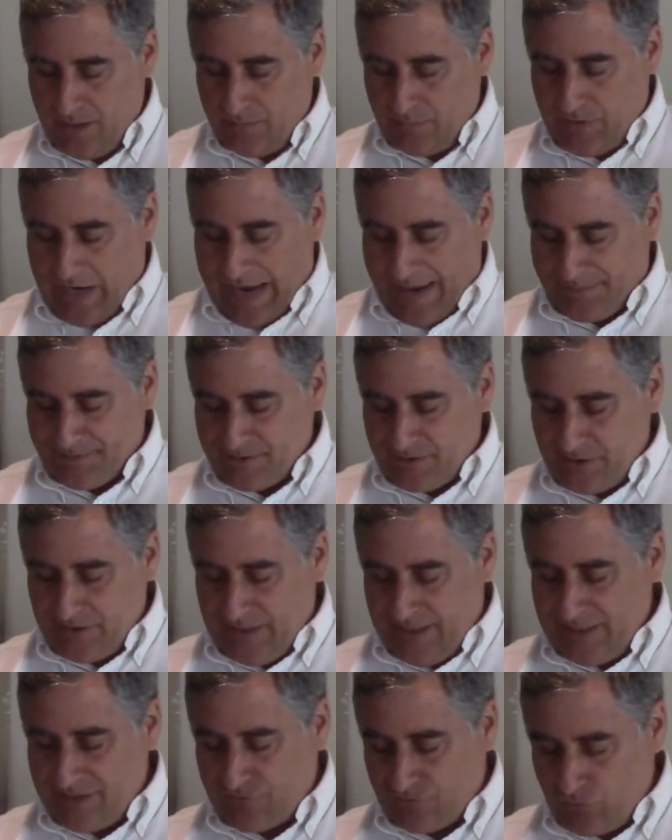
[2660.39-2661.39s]
Perhaps
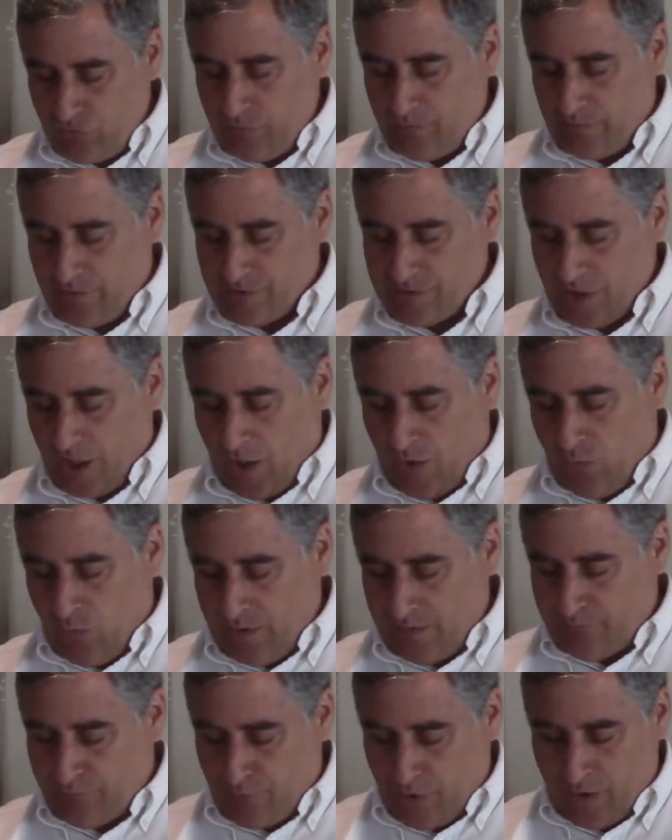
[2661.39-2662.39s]
these rumors are
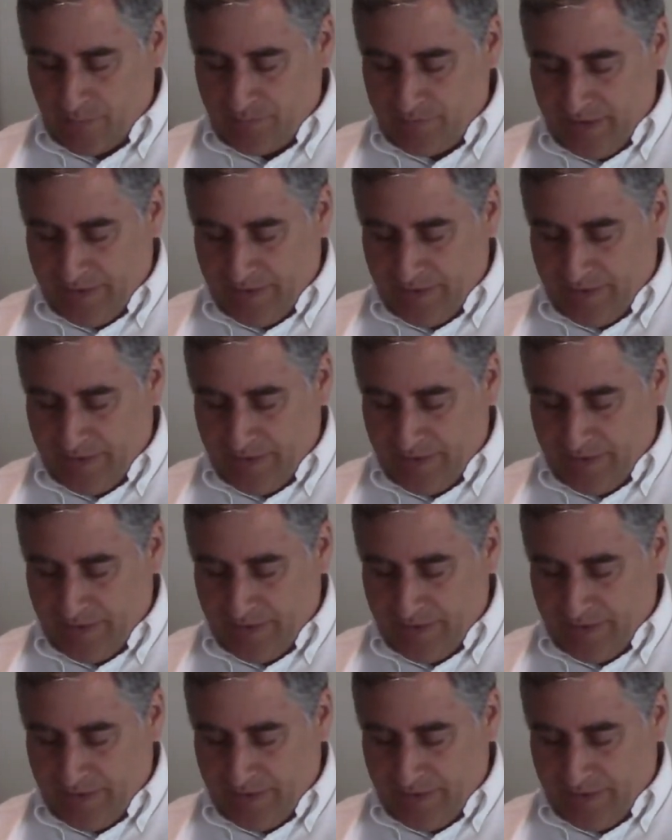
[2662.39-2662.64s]
what brought